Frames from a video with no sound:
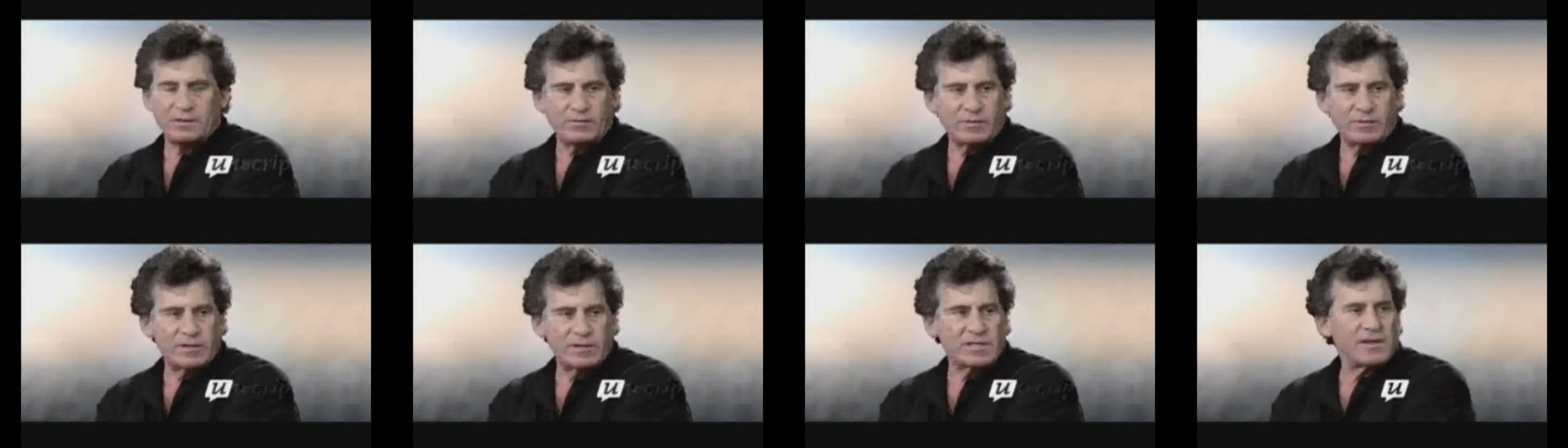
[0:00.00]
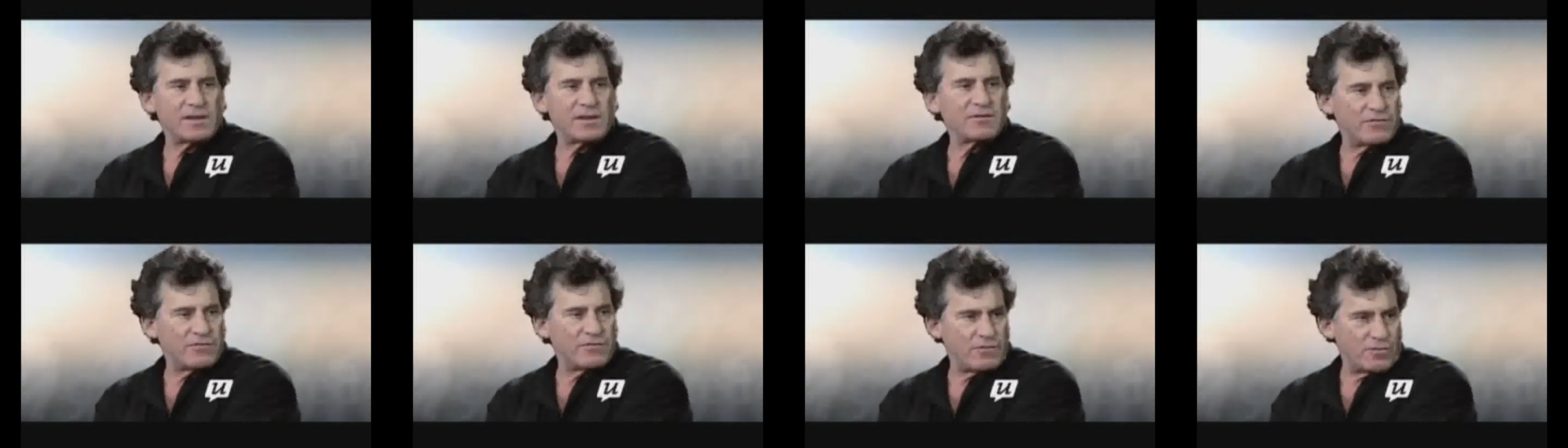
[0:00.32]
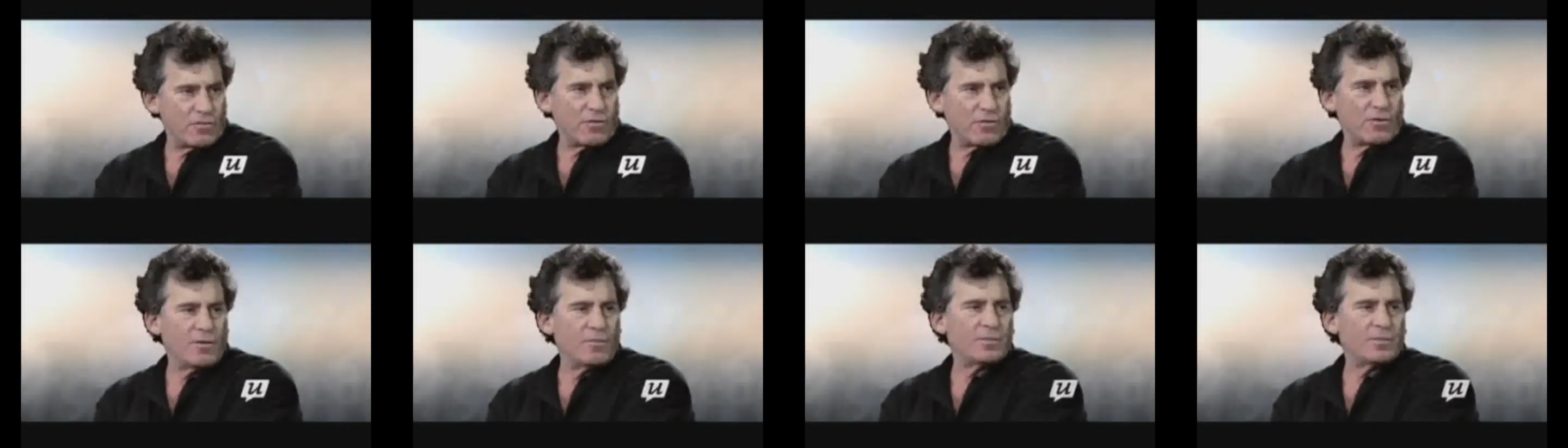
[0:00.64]
there is a
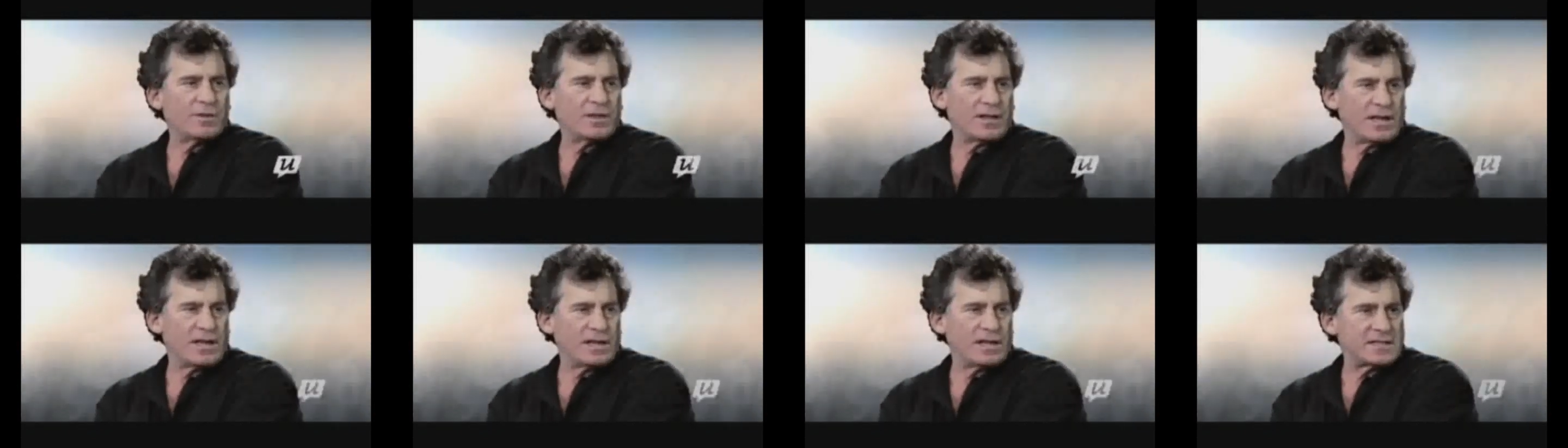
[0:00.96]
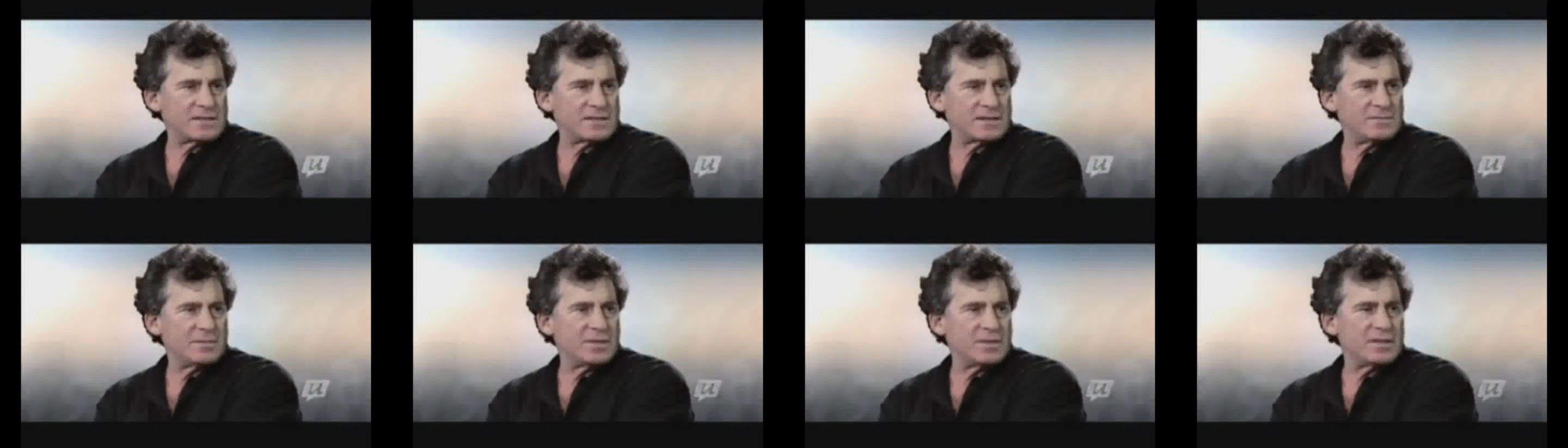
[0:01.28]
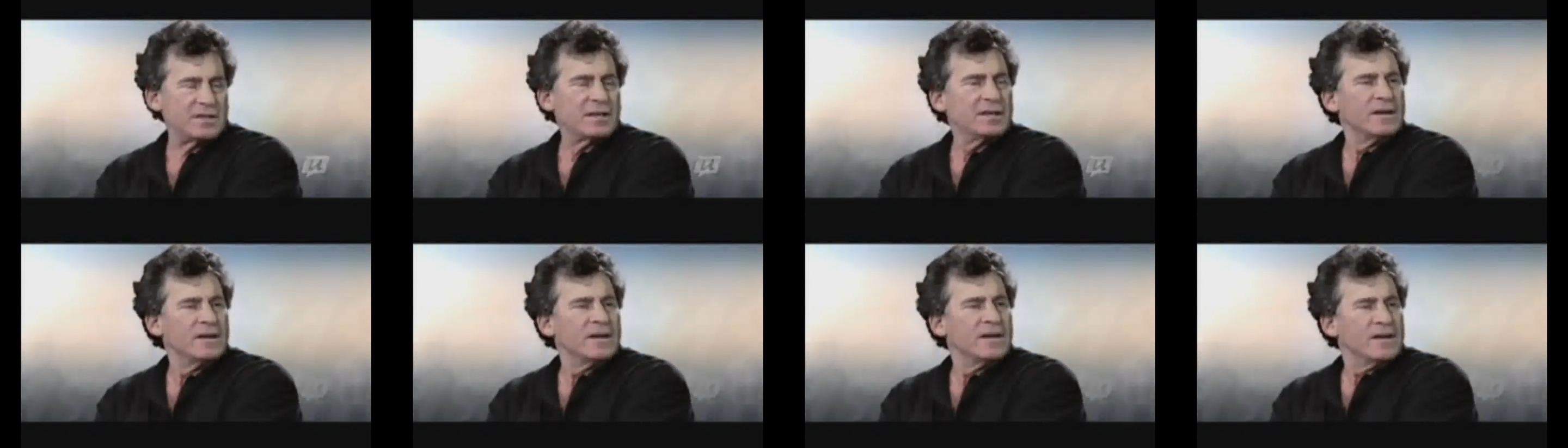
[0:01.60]
form that has to
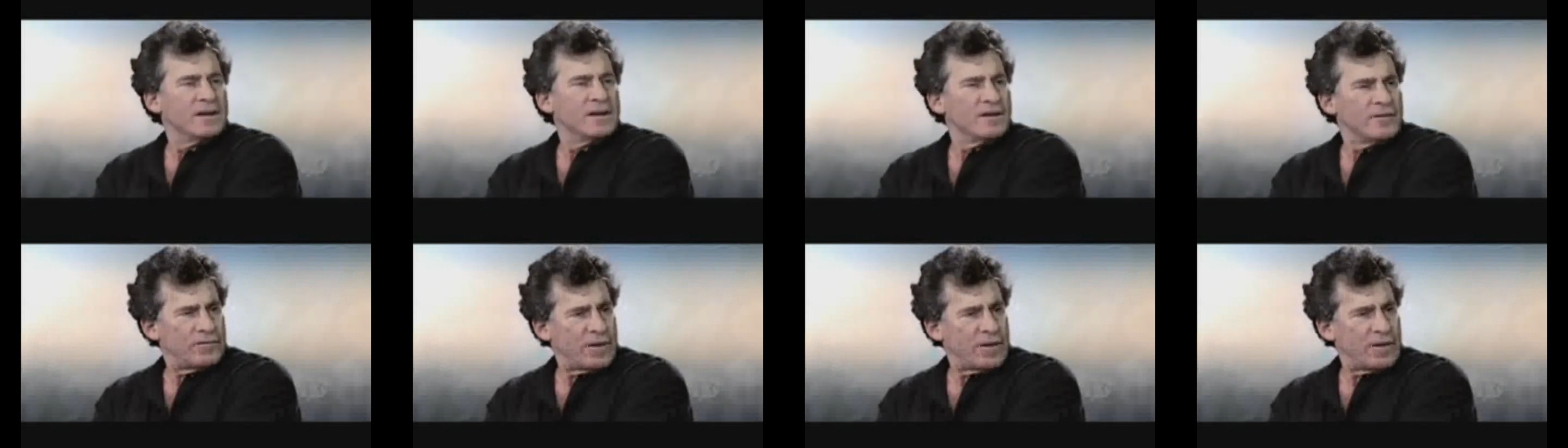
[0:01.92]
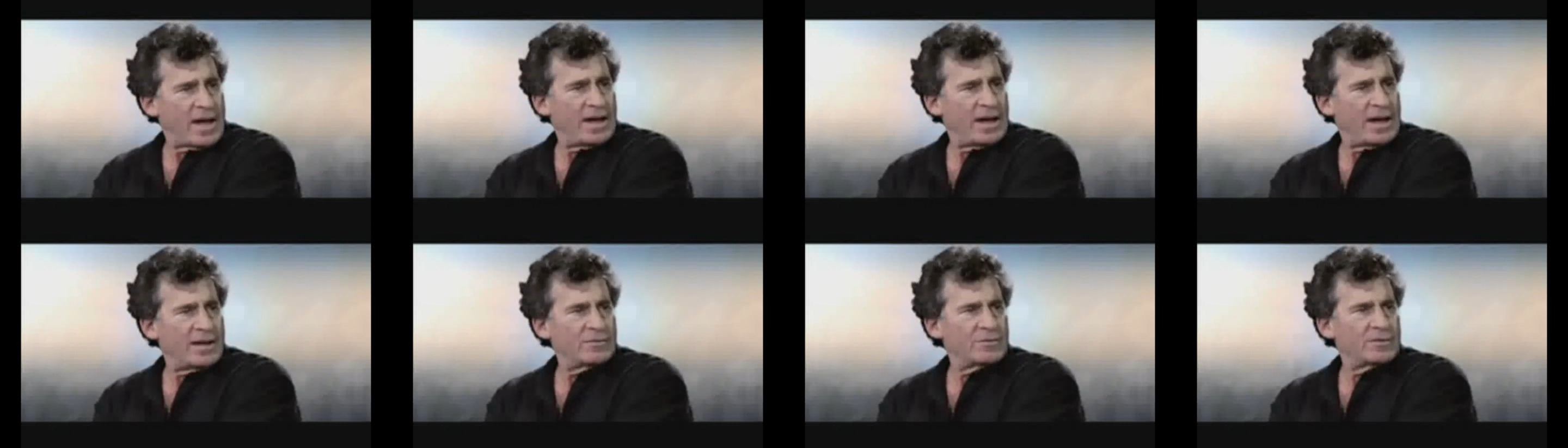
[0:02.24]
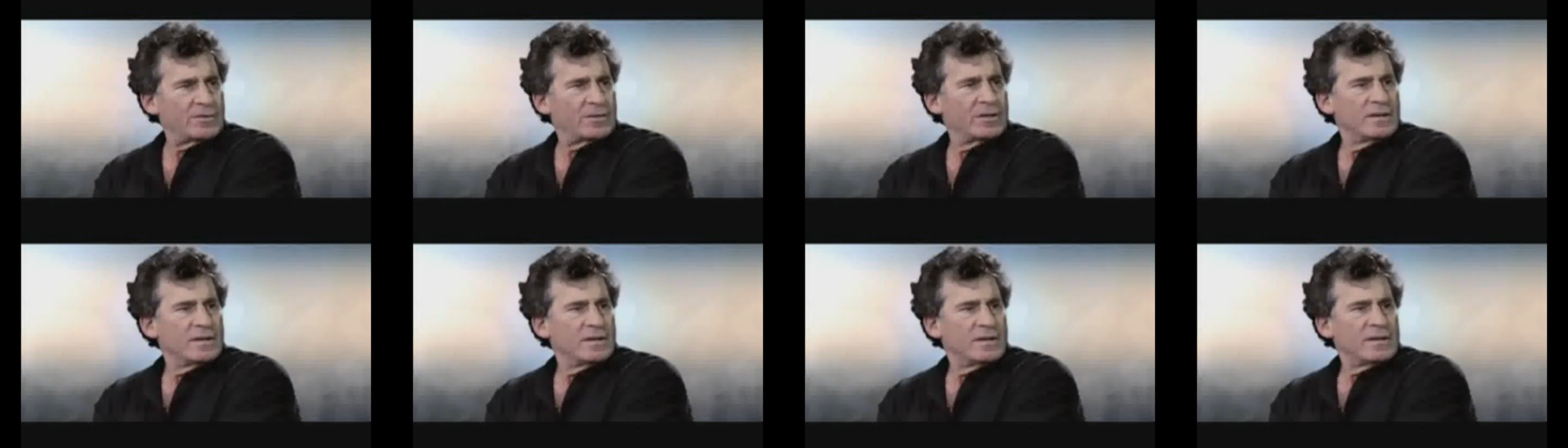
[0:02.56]
be
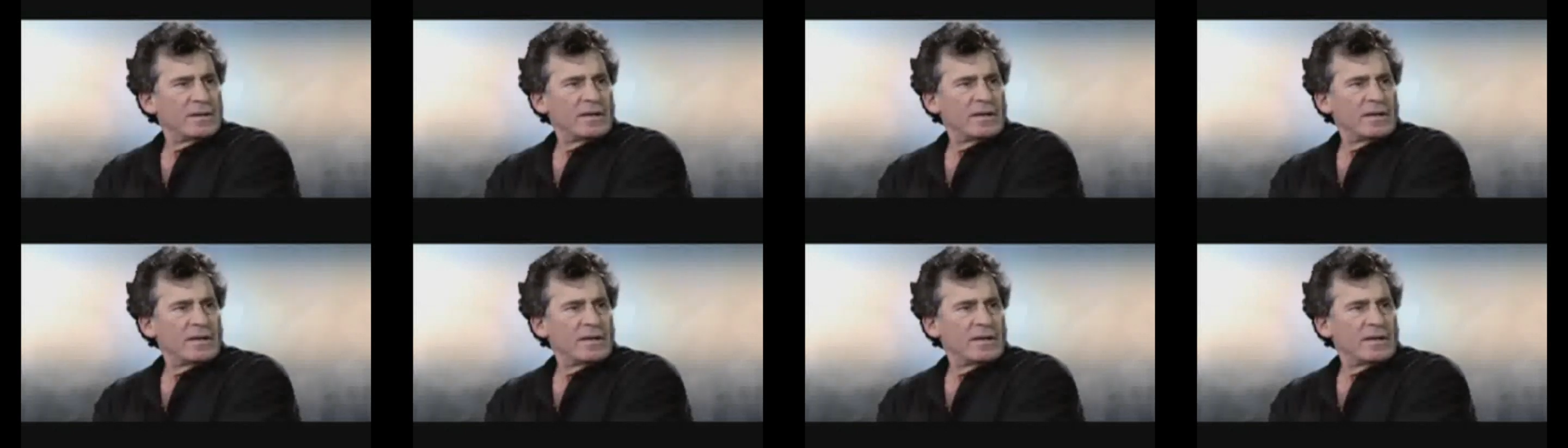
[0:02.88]
found,